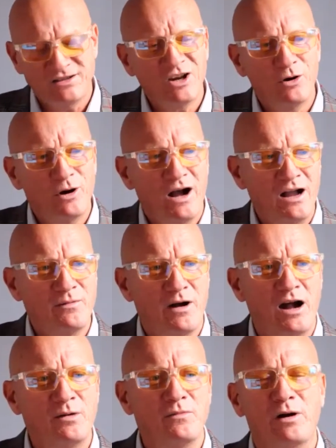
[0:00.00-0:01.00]
So
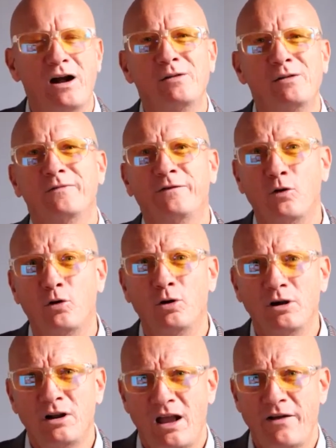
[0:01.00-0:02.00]
I'm for
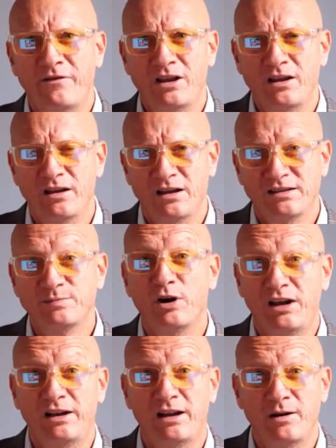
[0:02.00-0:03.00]
having
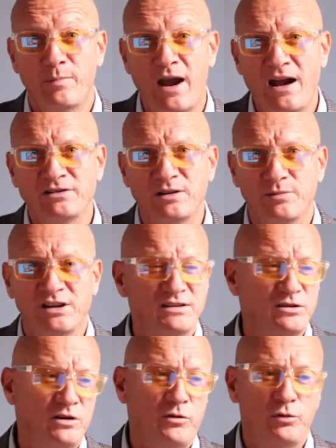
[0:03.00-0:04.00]
spreading it about a
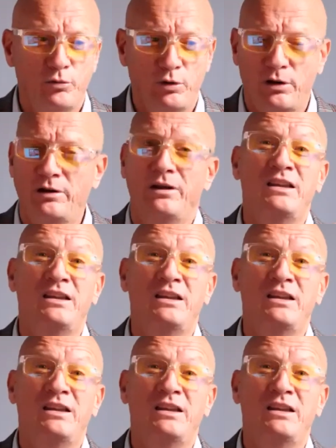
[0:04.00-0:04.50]
bit, you know,